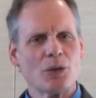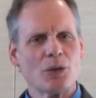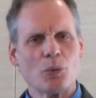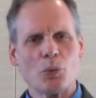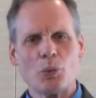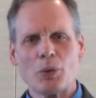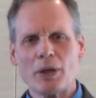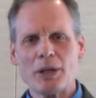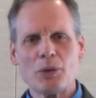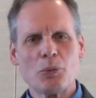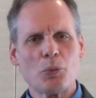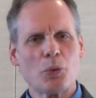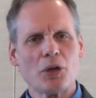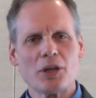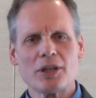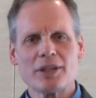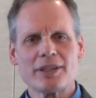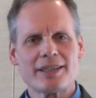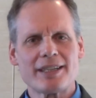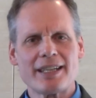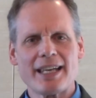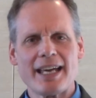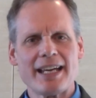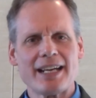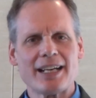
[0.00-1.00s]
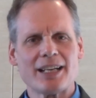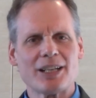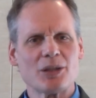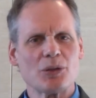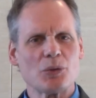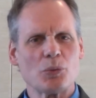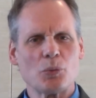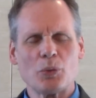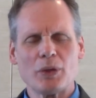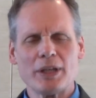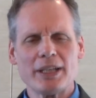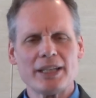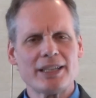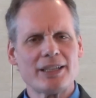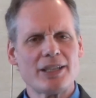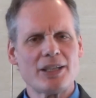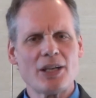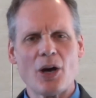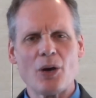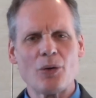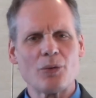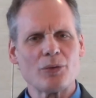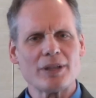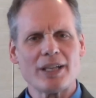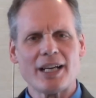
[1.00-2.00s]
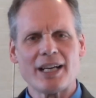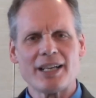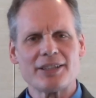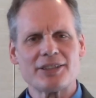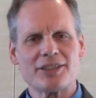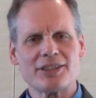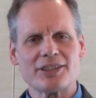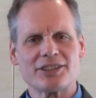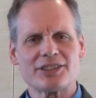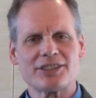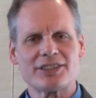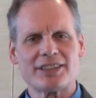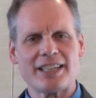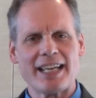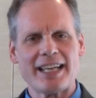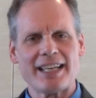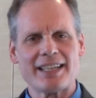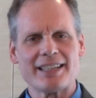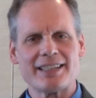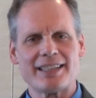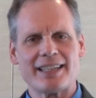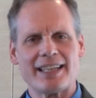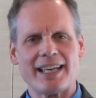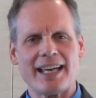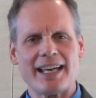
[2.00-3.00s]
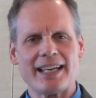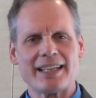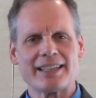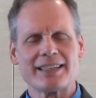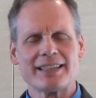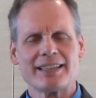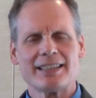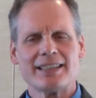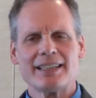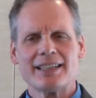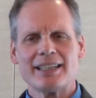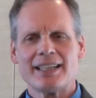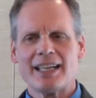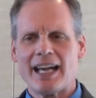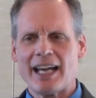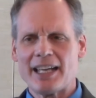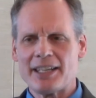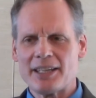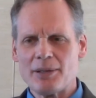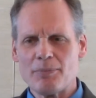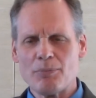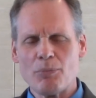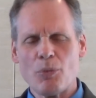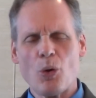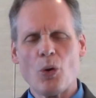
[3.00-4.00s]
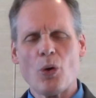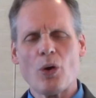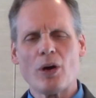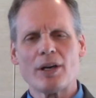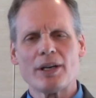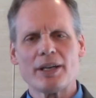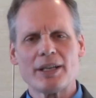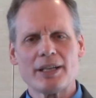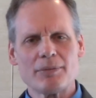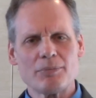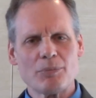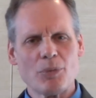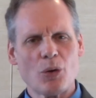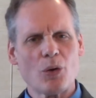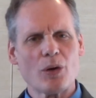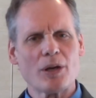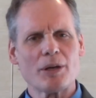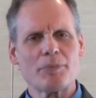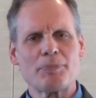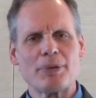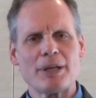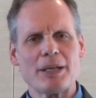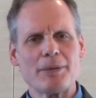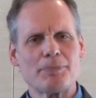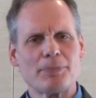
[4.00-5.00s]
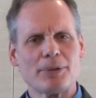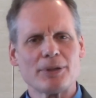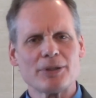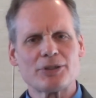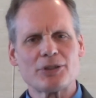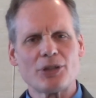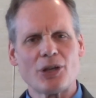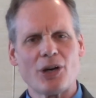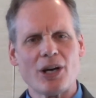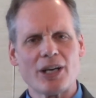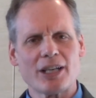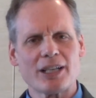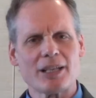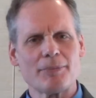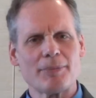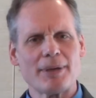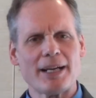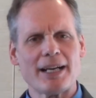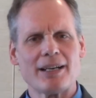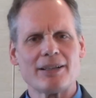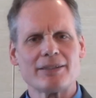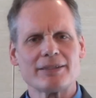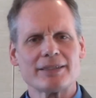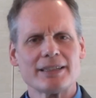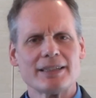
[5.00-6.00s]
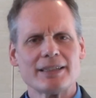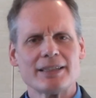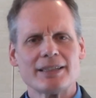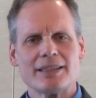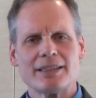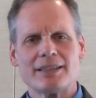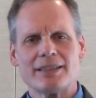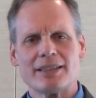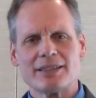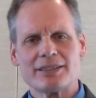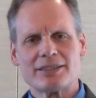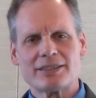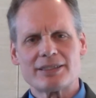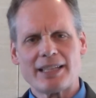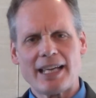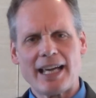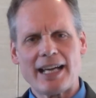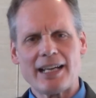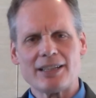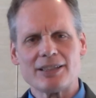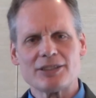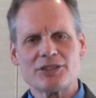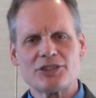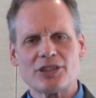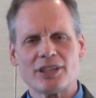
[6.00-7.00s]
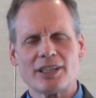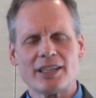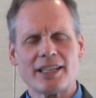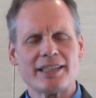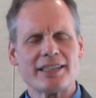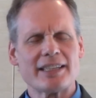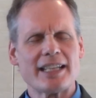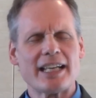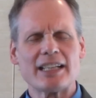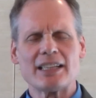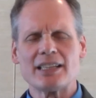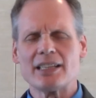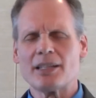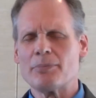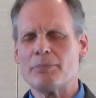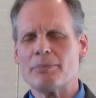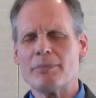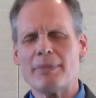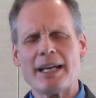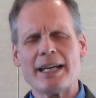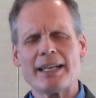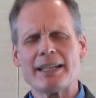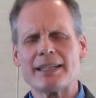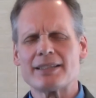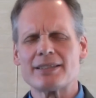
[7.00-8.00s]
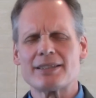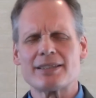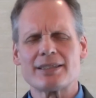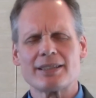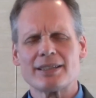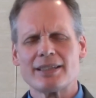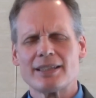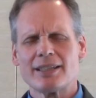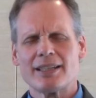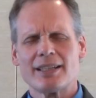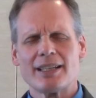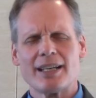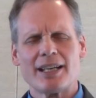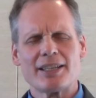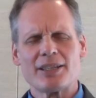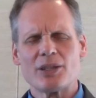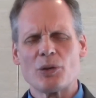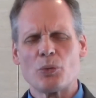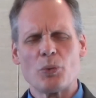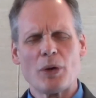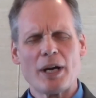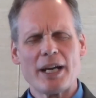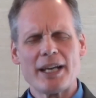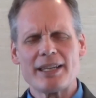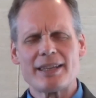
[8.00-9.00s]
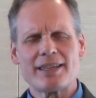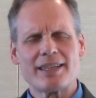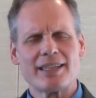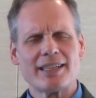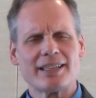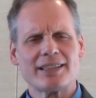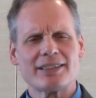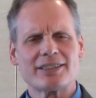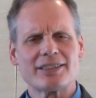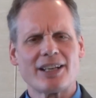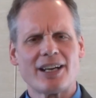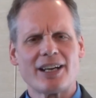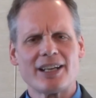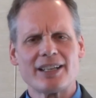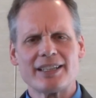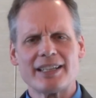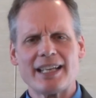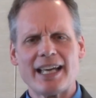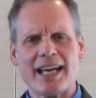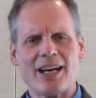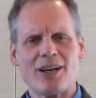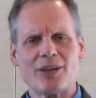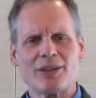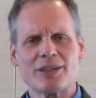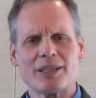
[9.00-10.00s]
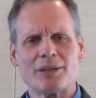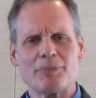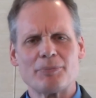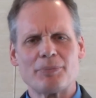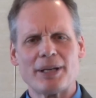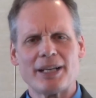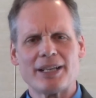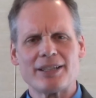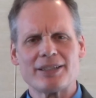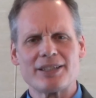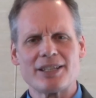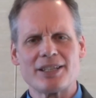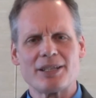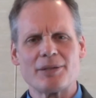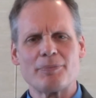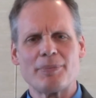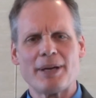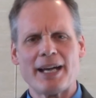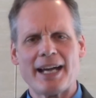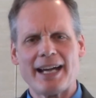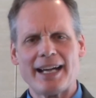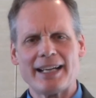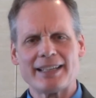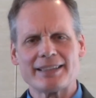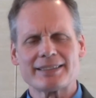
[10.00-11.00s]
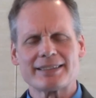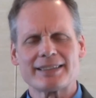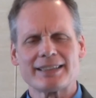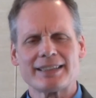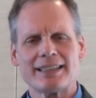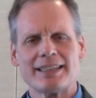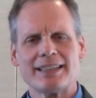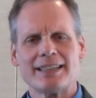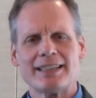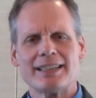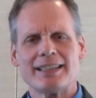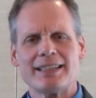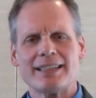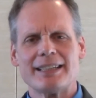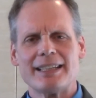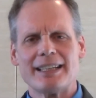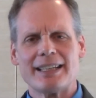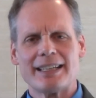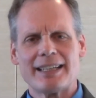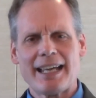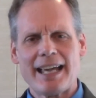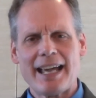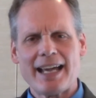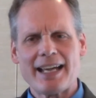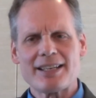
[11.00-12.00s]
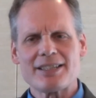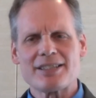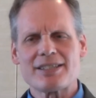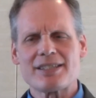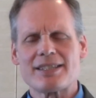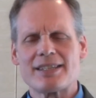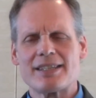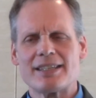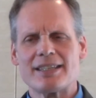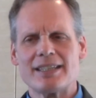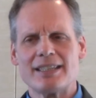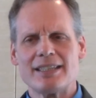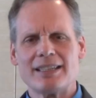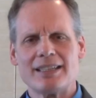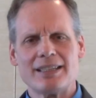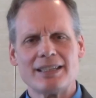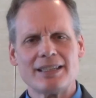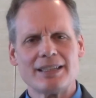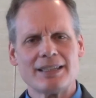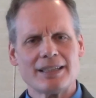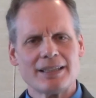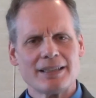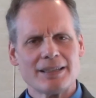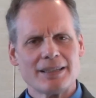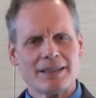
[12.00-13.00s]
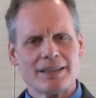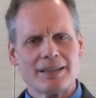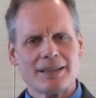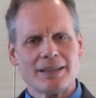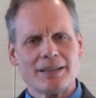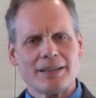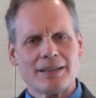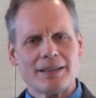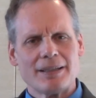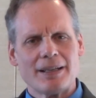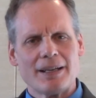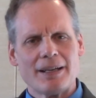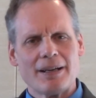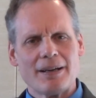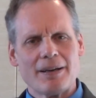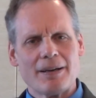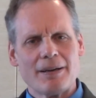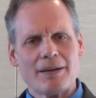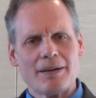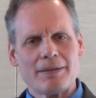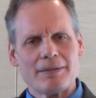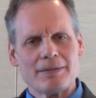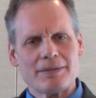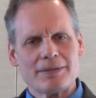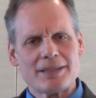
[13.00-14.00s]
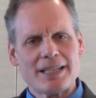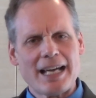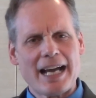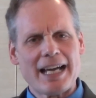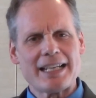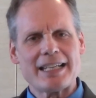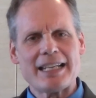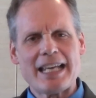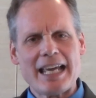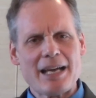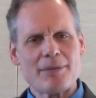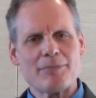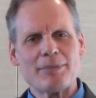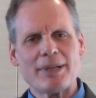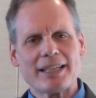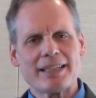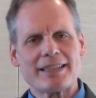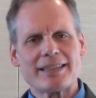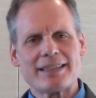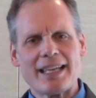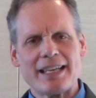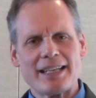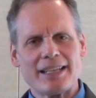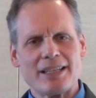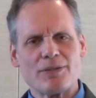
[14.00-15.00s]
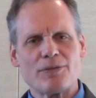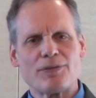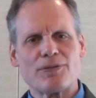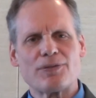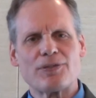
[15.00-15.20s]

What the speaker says: We weren't there. We don't understand that. And the more and more people talk about nostalgia and they lament the way things are now compared to the past, it has the dynamic that it